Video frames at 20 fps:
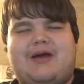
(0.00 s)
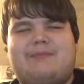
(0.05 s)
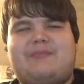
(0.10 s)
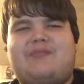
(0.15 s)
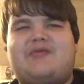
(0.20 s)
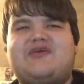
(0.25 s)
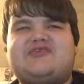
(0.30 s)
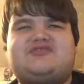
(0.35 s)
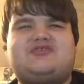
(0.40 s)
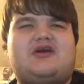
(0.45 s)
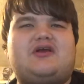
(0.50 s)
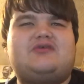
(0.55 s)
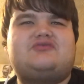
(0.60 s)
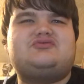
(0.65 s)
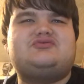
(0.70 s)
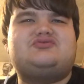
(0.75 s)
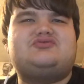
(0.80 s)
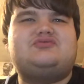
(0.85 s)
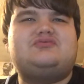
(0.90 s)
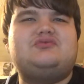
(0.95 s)
I mean, they start,
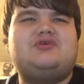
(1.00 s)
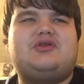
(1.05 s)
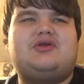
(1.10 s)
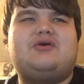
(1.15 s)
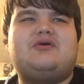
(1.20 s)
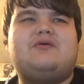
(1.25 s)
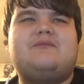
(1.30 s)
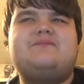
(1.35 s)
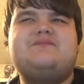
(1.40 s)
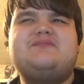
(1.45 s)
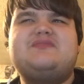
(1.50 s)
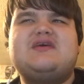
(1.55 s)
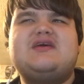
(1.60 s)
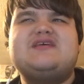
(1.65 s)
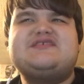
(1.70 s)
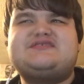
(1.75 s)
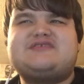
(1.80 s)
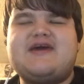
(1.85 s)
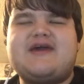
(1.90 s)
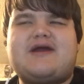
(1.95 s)

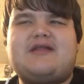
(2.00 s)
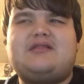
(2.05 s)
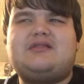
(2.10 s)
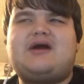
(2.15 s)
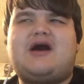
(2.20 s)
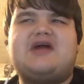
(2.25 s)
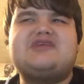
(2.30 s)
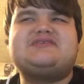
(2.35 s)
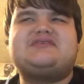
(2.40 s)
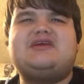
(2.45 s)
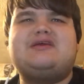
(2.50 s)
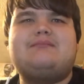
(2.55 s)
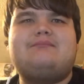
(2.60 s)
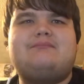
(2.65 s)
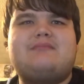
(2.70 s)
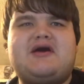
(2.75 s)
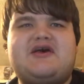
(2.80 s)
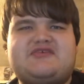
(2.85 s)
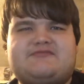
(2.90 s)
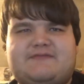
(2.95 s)
psychologically
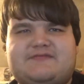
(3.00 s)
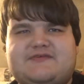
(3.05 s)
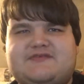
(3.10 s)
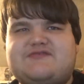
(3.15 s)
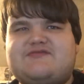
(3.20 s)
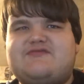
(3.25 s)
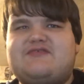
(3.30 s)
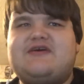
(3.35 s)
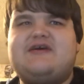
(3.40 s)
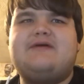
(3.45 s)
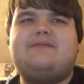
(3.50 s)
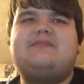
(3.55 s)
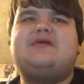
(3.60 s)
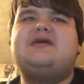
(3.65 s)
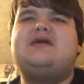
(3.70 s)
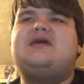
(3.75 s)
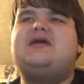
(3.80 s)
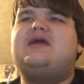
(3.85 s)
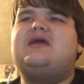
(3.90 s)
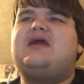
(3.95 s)
messing with this
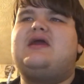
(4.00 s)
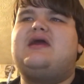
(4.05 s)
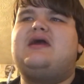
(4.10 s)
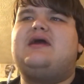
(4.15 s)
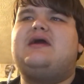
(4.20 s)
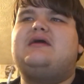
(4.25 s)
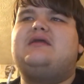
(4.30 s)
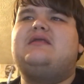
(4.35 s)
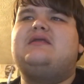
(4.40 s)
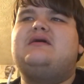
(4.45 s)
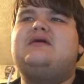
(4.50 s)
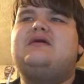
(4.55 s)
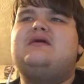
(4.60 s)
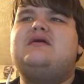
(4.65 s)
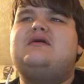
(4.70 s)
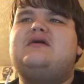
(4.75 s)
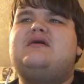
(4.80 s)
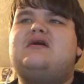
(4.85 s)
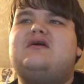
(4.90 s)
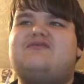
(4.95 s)
family, and
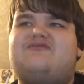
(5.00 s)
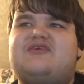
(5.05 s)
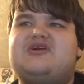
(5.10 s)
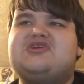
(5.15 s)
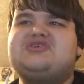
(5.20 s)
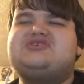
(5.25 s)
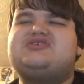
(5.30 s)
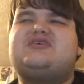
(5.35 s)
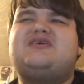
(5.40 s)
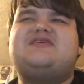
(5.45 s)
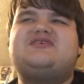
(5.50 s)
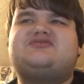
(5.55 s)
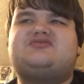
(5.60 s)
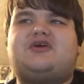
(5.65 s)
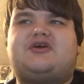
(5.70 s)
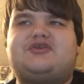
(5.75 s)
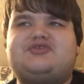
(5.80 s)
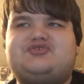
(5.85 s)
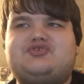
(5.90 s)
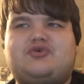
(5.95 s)
eventually they
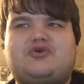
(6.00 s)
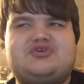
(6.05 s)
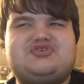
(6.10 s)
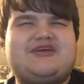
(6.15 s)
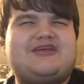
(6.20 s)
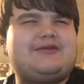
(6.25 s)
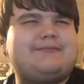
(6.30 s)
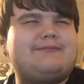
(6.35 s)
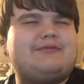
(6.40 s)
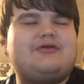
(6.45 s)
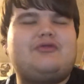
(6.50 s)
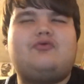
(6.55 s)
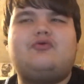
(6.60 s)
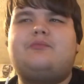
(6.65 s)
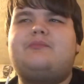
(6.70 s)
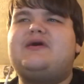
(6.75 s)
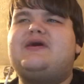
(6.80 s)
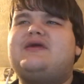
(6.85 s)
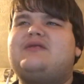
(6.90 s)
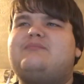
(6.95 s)
start torturing them a little
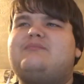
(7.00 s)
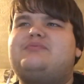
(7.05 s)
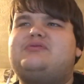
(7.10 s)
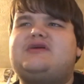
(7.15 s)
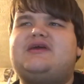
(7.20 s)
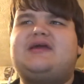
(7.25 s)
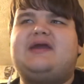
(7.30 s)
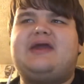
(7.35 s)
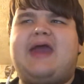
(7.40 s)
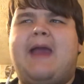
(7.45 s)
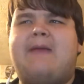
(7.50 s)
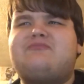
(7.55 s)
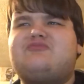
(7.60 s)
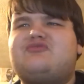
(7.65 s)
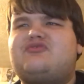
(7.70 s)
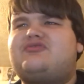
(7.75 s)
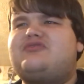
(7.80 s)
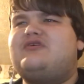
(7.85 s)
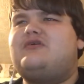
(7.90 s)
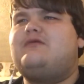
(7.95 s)
bit and playing games
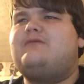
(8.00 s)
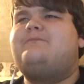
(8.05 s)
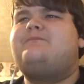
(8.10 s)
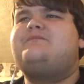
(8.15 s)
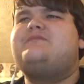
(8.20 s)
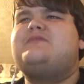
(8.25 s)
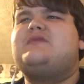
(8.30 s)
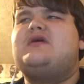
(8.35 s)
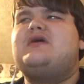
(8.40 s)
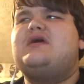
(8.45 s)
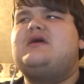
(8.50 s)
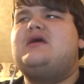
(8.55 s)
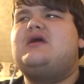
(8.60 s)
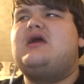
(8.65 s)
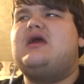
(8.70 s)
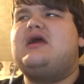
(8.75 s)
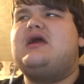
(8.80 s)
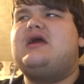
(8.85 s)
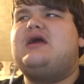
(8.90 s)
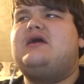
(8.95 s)
with them.
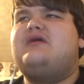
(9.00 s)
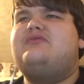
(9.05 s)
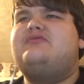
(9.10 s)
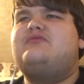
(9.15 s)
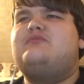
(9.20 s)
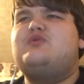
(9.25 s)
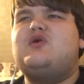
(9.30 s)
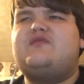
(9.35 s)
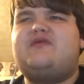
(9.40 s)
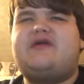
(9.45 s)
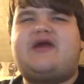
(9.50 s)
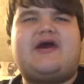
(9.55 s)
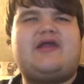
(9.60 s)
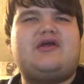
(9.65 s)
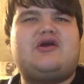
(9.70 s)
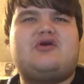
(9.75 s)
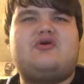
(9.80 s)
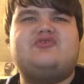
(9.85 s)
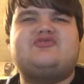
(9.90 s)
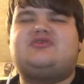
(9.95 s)
And the movie kind
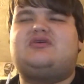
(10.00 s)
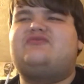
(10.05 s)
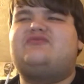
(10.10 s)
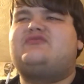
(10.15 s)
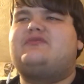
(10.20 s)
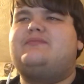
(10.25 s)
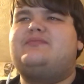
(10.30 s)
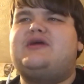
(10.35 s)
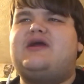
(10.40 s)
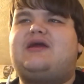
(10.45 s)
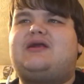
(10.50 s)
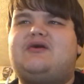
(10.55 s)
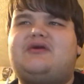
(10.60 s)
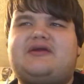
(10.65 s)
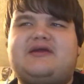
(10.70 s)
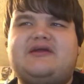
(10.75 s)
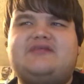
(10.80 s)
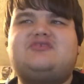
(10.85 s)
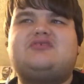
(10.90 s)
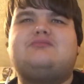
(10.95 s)
of goes on from there. And I'll
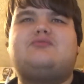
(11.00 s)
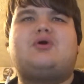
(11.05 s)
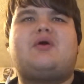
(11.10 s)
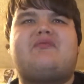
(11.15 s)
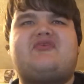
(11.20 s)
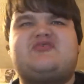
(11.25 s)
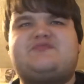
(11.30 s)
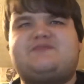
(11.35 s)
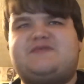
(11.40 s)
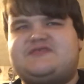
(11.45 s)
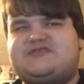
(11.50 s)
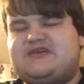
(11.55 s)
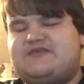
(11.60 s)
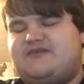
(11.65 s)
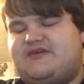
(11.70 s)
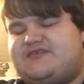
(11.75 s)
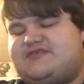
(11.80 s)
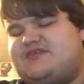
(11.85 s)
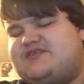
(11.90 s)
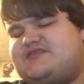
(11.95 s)
get into more of the
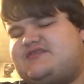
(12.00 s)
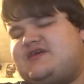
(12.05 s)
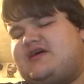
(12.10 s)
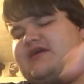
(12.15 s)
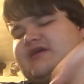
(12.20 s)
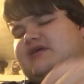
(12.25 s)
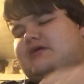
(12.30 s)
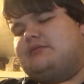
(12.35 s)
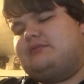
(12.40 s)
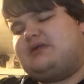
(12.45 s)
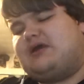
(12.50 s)
specifics in a second.